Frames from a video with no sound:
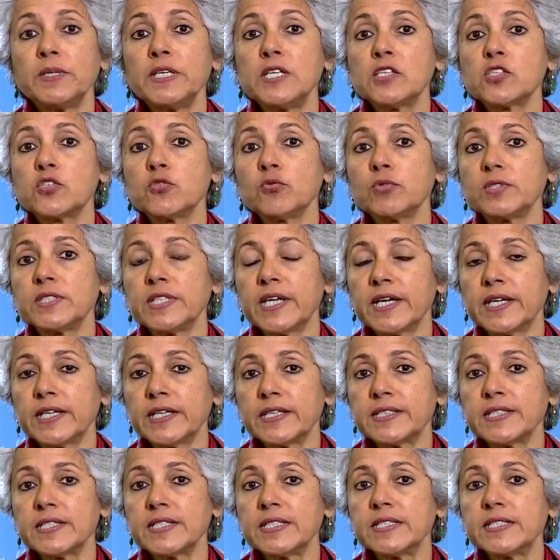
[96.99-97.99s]
please do
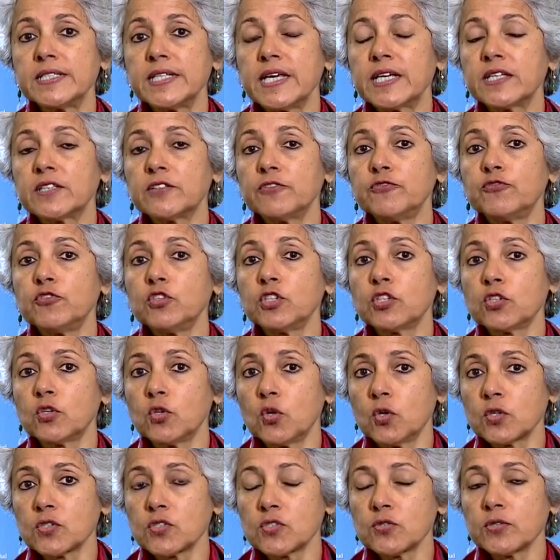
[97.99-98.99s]
take it and take the full
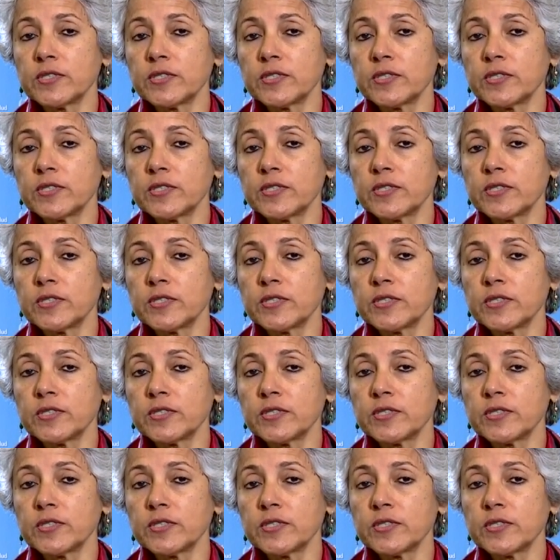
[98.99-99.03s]
course